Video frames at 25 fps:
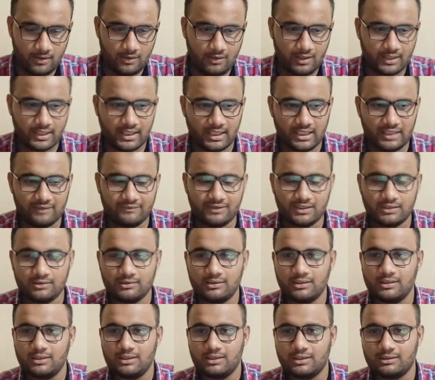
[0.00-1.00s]
Okay,
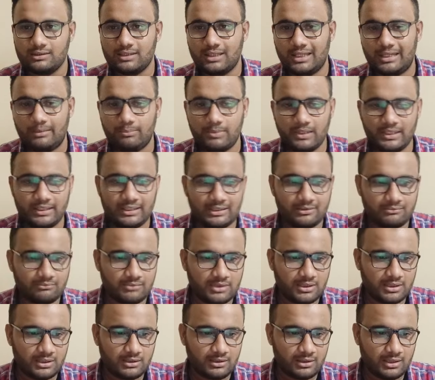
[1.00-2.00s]
even the helpline
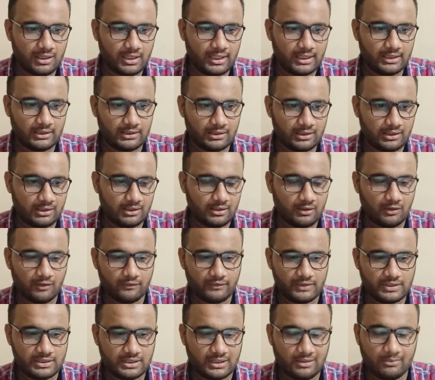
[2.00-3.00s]
number and the
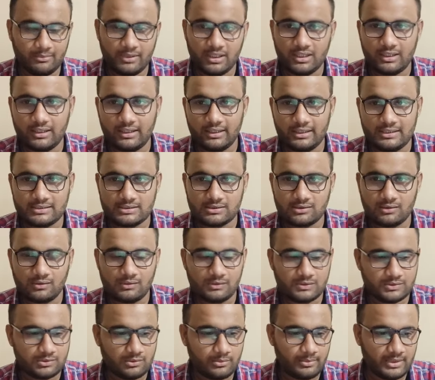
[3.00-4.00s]
official mail ID is
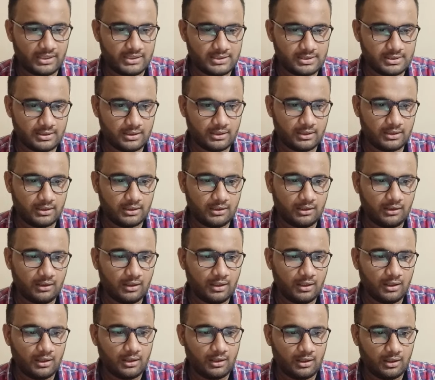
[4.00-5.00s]
also mentioned here.
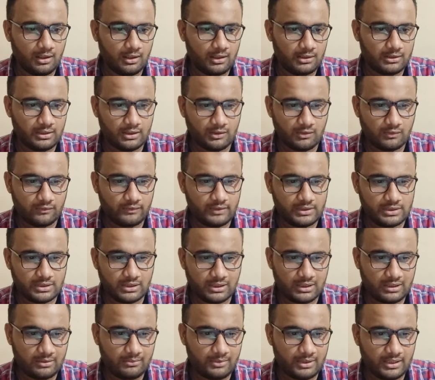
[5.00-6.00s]
Their
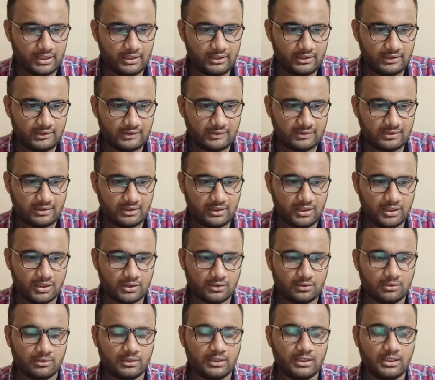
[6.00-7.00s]
official email ID is
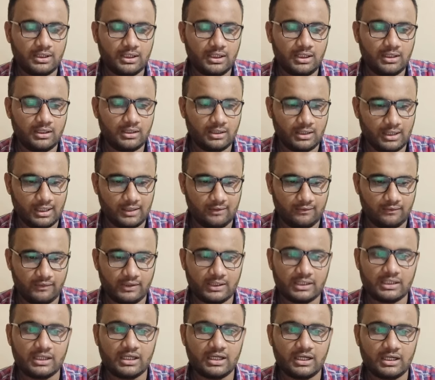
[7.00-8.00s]

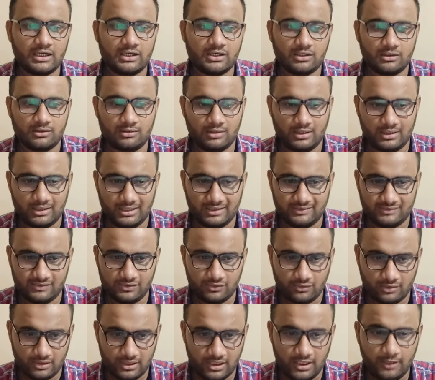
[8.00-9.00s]

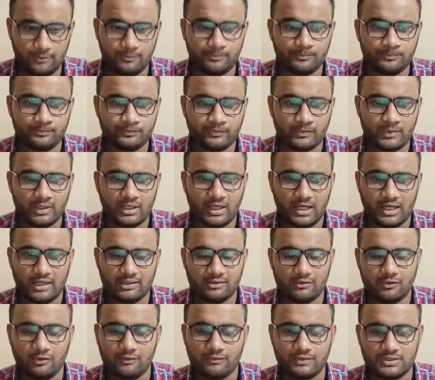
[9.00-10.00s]
keauthority-k@nic.in,
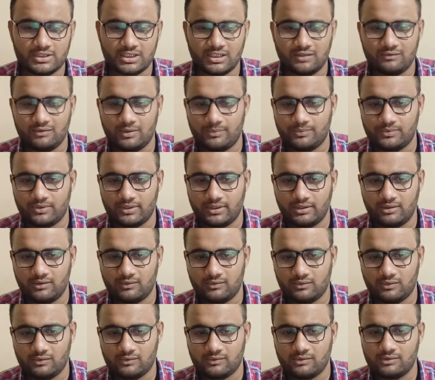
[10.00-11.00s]
and the official website
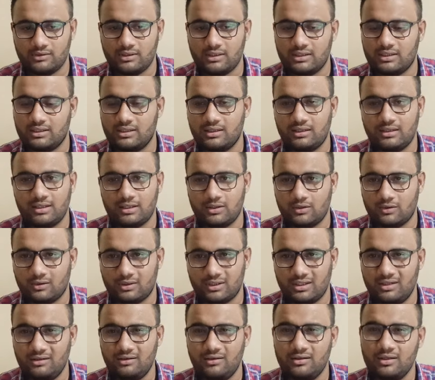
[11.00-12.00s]
is also there,
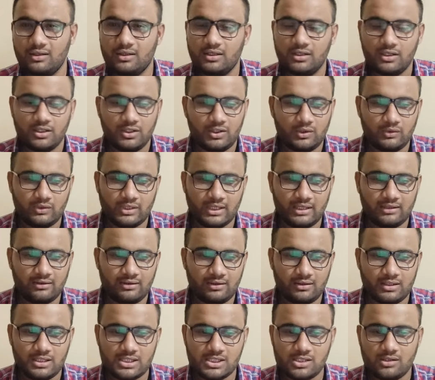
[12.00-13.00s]
keauthority.in. You can
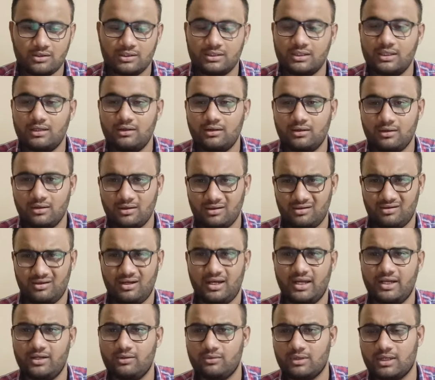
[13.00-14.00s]
reach out there
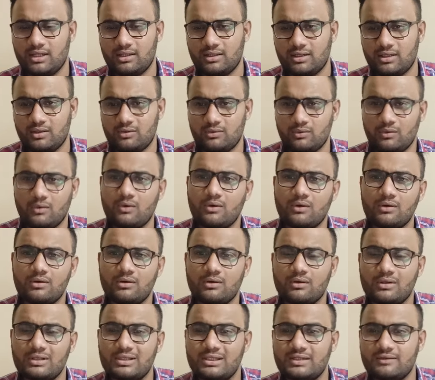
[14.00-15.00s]
and you can get to
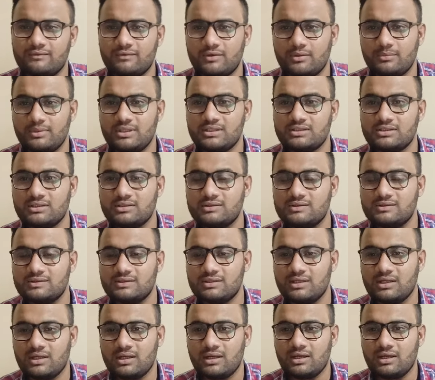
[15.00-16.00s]
all the informations
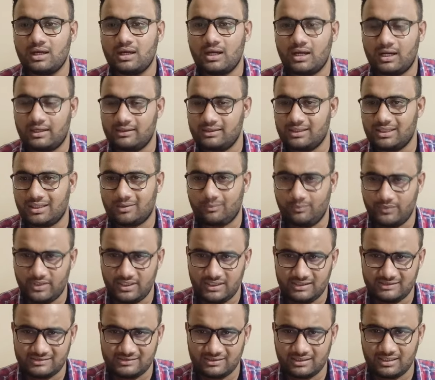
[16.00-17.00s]
and the
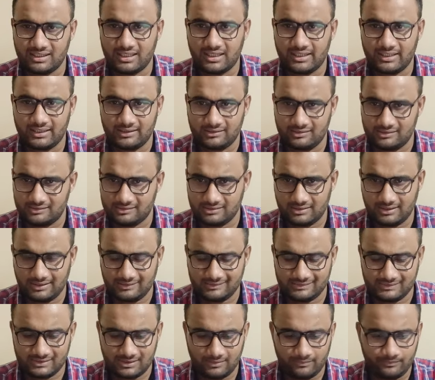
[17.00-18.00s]
updates regarding this
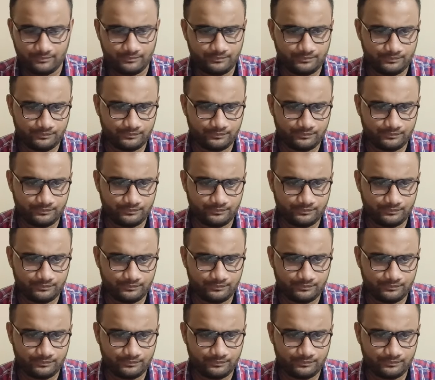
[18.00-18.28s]
exam.